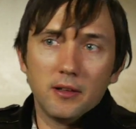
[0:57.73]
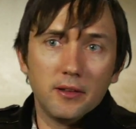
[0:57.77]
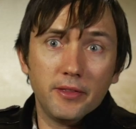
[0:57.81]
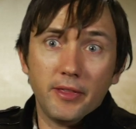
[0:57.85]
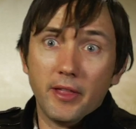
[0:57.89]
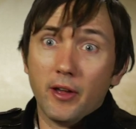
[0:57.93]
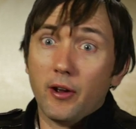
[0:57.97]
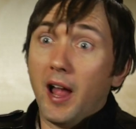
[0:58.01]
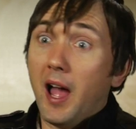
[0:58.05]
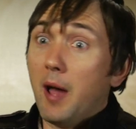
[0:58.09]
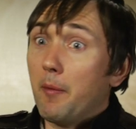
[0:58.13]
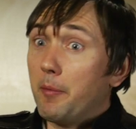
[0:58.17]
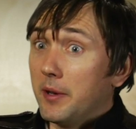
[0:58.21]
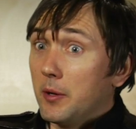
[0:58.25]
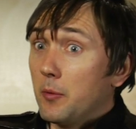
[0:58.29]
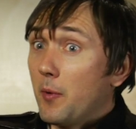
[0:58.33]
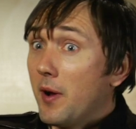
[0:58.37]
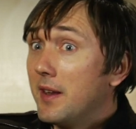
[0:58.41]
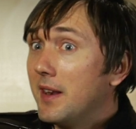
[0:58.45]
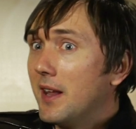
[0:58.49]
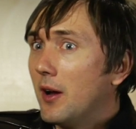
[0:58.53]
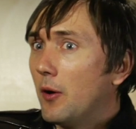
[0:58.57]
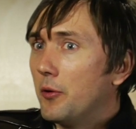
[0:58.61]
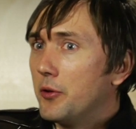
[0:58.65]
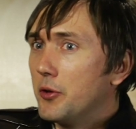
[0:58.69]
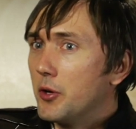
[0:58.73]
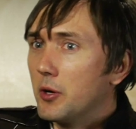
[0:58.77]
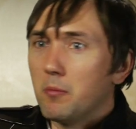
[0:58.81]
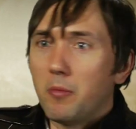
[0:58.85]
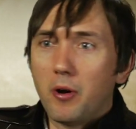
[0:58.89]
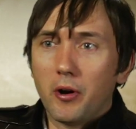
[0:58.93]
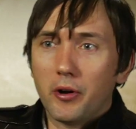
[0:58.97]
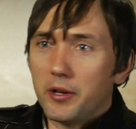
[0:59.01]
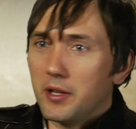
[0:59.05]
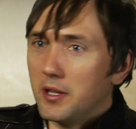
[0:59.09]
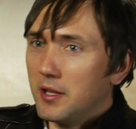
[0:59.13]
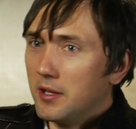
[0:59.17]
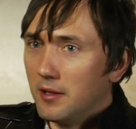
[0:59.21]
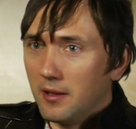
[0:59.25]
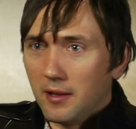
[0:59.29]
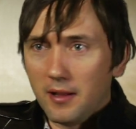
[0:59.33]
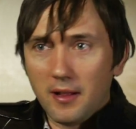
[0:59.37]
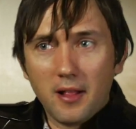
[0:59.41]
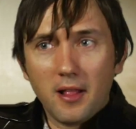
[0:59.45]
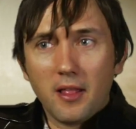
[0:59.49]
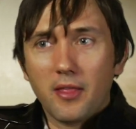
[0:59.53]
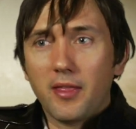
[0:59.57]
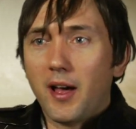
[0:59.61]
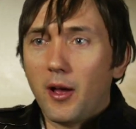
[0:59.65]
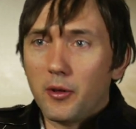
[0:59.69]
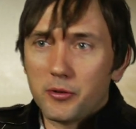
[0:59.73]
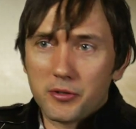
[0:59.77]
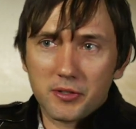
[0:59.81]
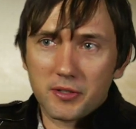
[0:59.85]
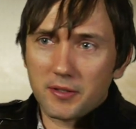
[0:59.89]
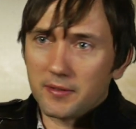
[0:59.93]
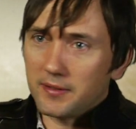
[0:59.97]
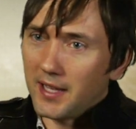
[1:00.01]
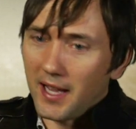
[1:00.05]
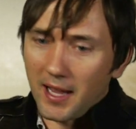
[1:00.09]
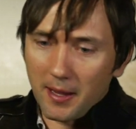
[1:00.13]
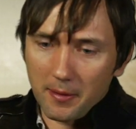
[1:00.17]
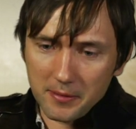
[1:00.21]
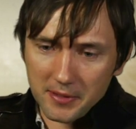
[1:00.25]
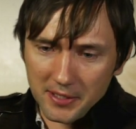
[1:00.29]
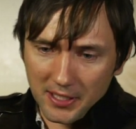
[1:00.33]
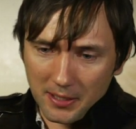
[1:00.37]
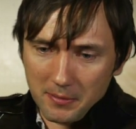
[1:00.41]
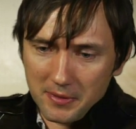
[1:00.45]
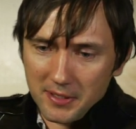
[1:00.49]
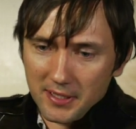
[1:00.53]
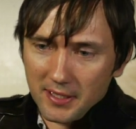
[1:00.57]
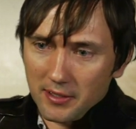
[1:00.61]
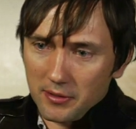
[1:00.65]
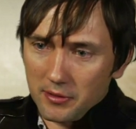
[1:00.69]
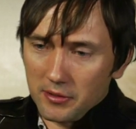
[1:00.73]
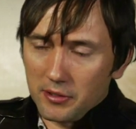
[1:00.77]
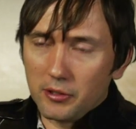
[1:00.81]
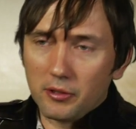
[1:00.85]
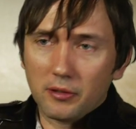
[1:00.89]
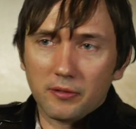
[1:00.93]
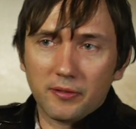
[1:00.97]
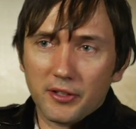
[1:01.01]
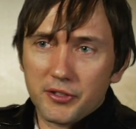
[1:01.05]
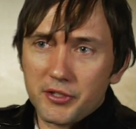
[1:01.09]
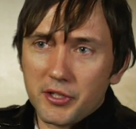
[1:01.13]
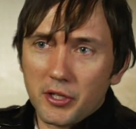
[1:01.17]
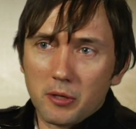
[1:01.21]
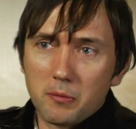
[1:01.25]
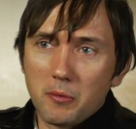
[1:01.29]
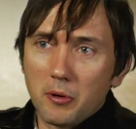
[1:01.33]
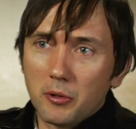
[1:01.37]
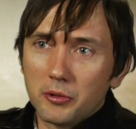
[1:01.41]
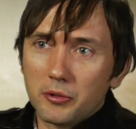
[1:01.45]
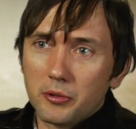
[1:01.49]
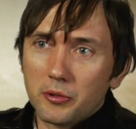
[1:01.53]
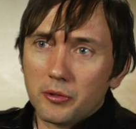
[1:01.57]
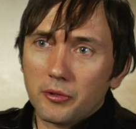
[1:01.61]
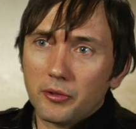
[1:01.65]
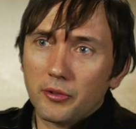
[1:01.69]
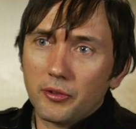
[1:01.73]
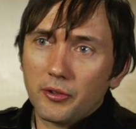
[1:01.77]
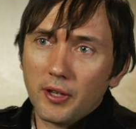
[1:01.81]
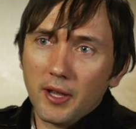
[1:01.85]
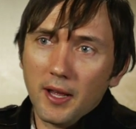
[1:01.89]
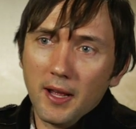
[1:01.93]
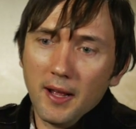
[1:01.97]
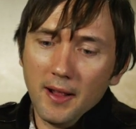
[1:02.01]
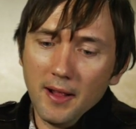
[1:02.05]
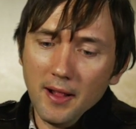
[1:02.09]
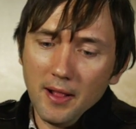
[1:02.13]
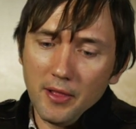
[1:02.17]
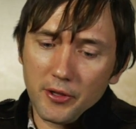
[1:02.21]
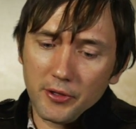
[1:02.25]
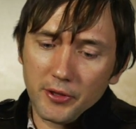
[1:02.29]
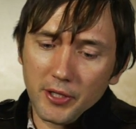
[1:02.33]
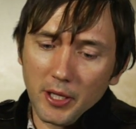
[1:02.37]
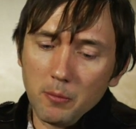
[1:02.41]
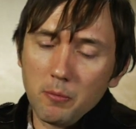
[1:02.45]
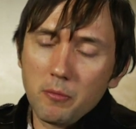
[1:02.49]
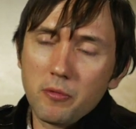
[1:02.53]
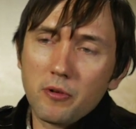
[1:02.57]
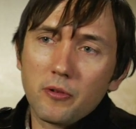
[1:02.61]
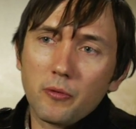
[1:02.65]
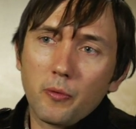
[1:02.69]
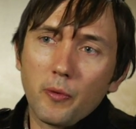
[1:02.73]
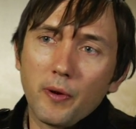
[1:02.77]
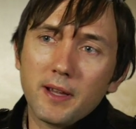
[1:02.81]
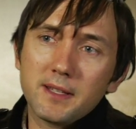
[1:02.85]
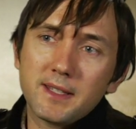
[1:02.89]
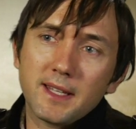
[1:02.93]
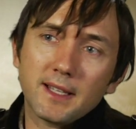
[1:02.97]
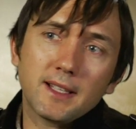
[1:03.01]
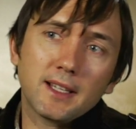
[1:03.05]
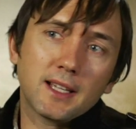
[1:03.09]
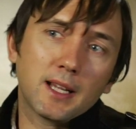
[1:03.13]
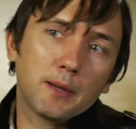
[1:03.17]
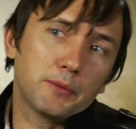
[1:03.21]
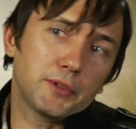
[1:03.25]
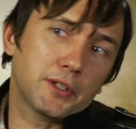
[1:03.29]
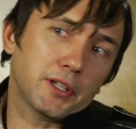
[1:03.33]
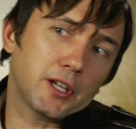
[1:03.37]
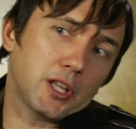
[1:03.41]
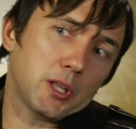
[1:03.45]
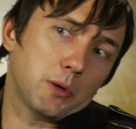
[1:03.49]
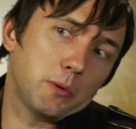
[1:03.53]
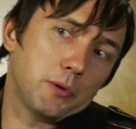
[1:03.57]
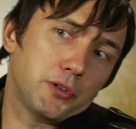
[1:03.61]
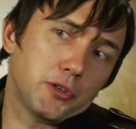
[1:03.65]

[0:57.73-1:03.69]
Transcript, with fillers: that are happening right now in your body, thousands of times coming together in little flagellar motors, the number of ways they can come together